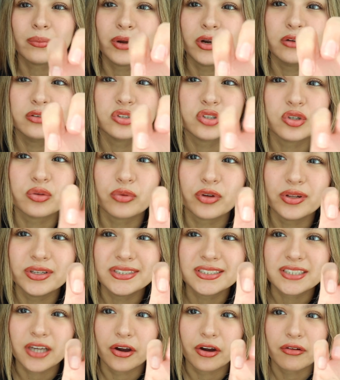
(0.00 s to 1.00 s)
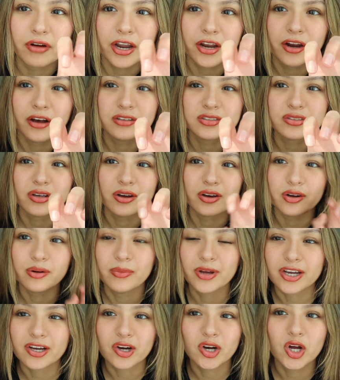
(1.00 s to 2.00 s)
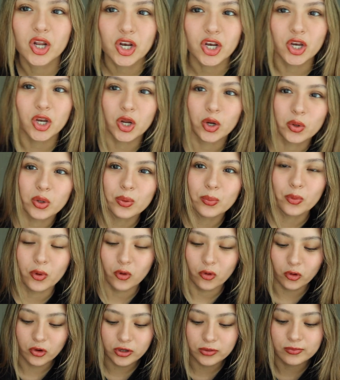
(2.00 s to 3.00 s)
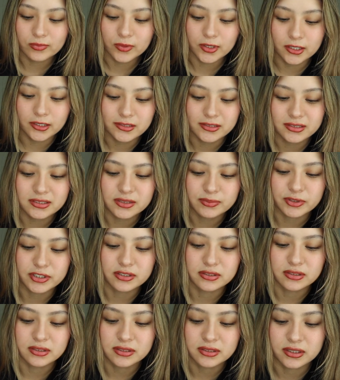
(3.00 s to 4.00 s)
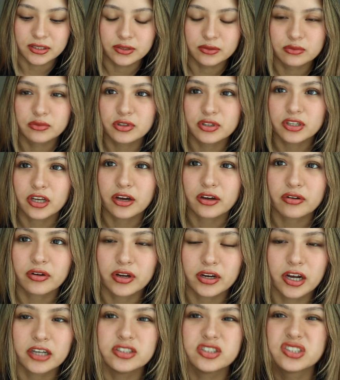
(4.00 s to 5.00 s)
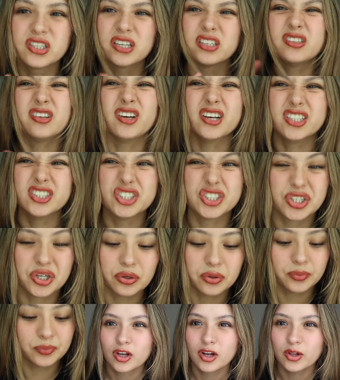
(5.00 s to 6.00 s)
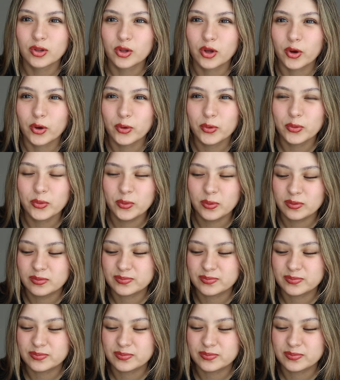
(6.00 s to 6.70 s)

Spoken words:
My nails look really scary right now, so I'm gonna make a nail appointment because they don't look that great. I just like to get gel. Hello.